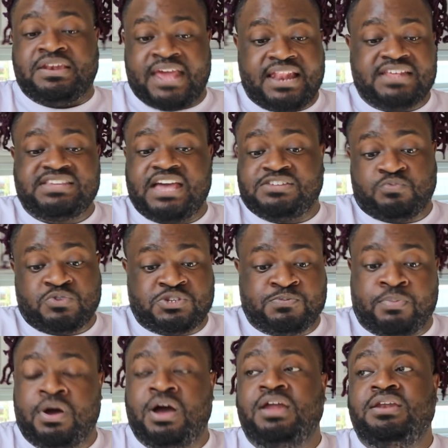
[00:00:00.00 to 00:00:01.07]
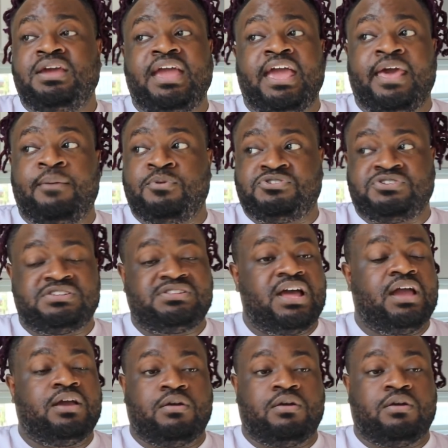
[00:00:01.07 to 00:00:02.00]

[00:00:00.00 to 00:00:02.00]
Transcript: Nellies has responded and was just like,